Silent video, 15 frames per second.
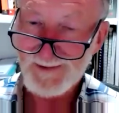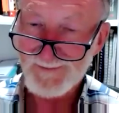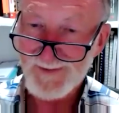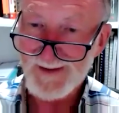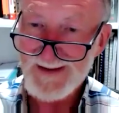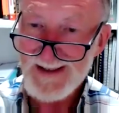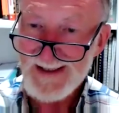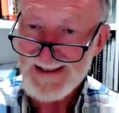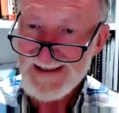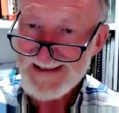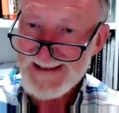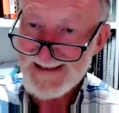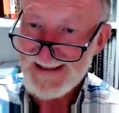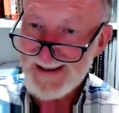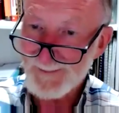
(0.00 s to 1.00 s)
have that
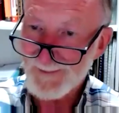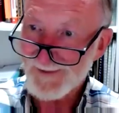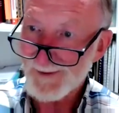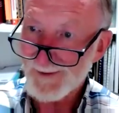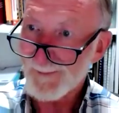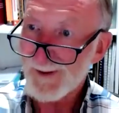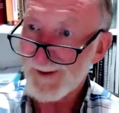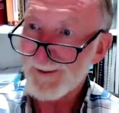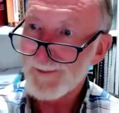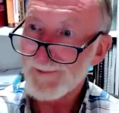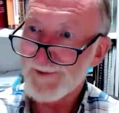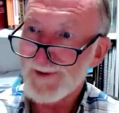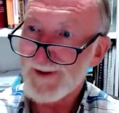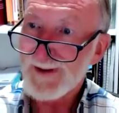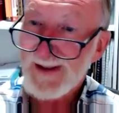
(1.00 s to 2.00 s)
ceiling with little holes
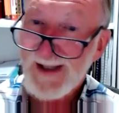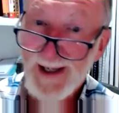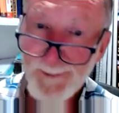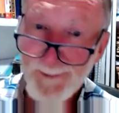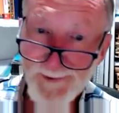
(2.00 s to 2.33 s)
in it. I